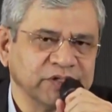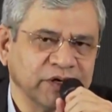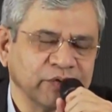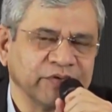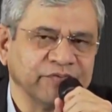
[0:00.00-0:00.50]

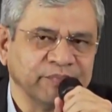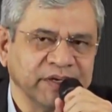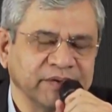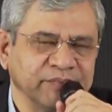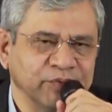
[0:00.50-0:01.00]
How can we
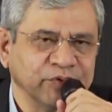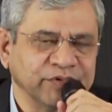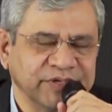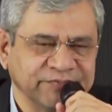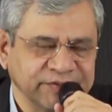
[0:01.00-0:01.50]
make more
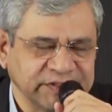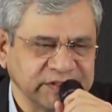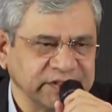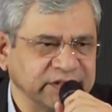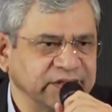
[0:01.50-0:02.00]
difference
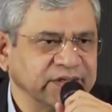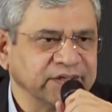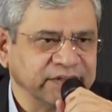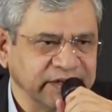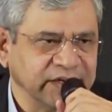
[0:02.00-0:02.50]
in
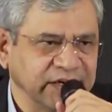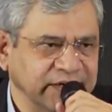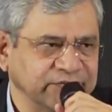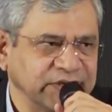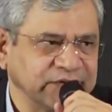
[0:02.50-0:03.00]
their
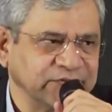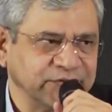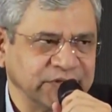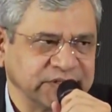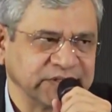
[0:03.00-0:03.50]
lives as we were
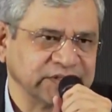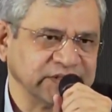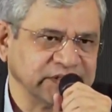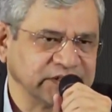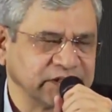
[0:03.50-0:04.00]
discussing
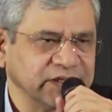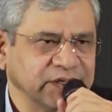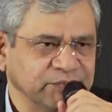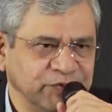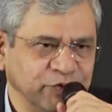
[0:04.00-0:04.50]
just
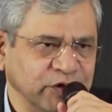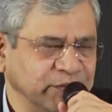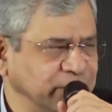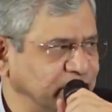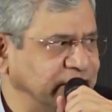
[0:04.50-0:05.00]
before
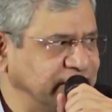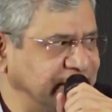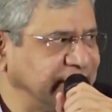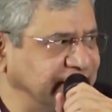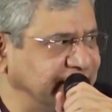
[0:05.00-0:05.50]
coming to the
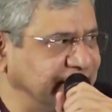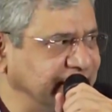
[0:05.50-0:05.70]
stage.